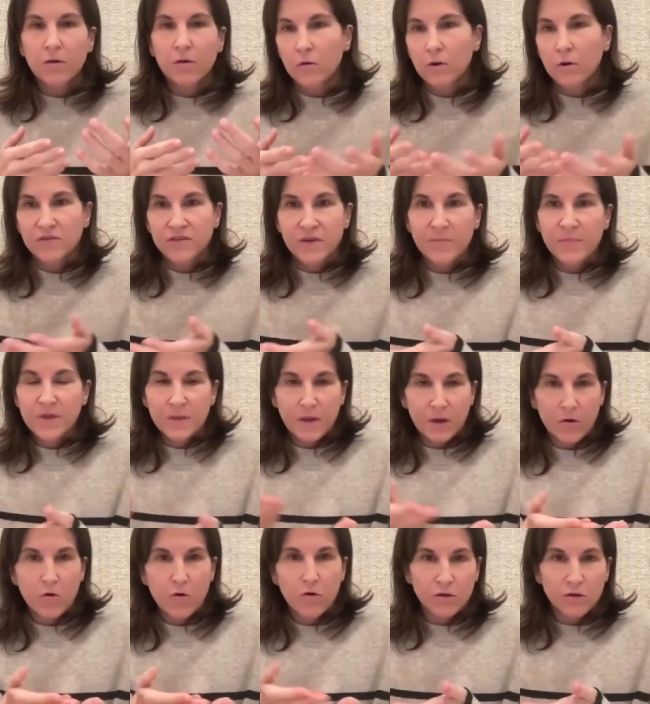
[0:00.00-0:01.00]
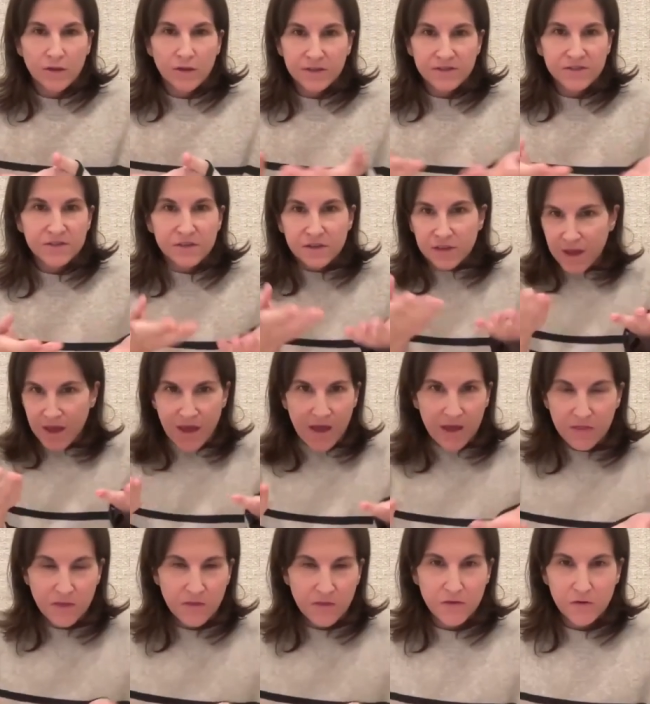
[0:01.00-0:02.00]
or something that correlates to the A
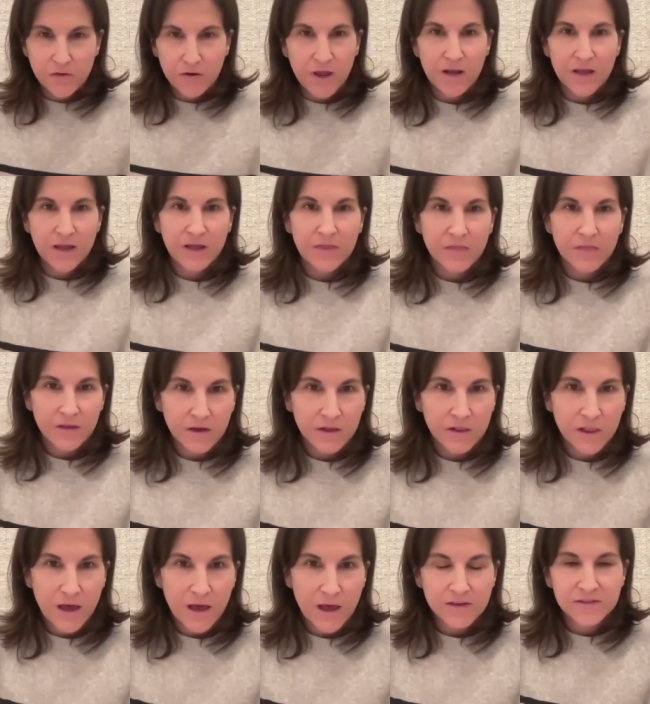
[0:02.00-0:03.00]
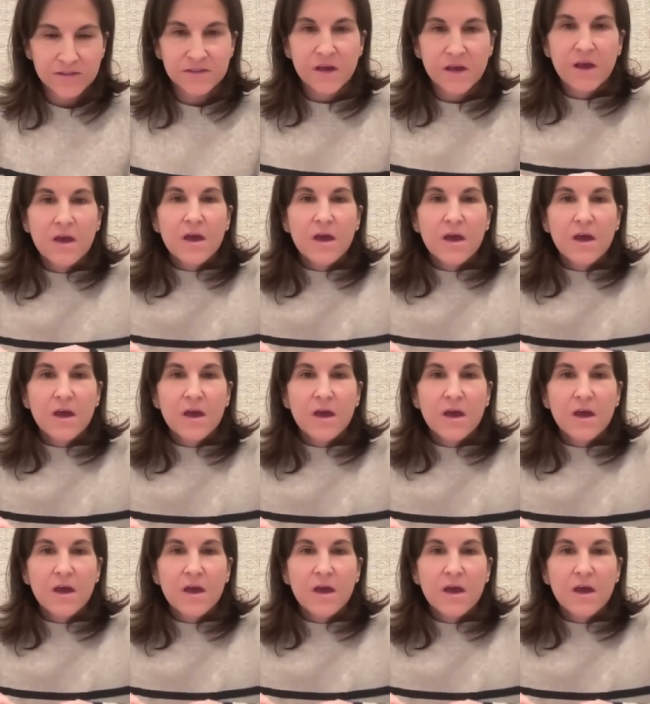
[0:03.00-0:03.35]
that they're getting in the class.